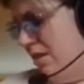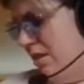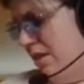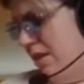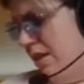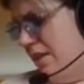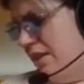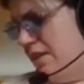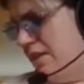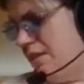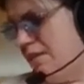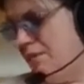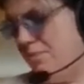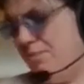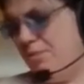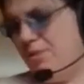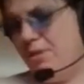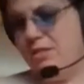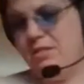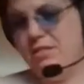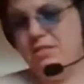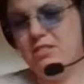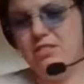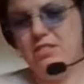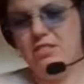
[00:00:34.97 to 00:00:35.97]
this
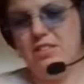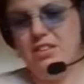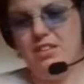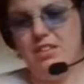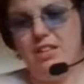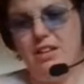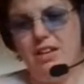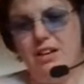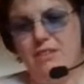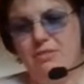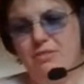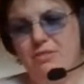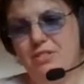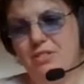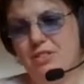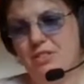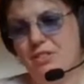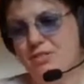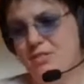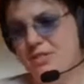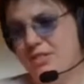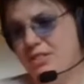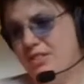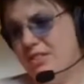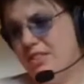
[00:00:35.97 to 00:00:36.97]
plus like half a
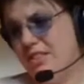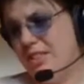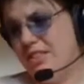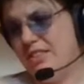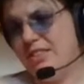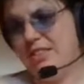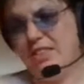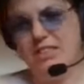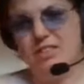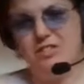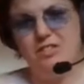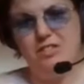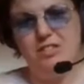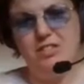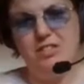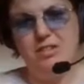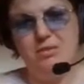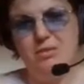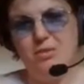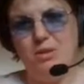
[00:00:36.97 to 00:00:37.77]
ton of its accessories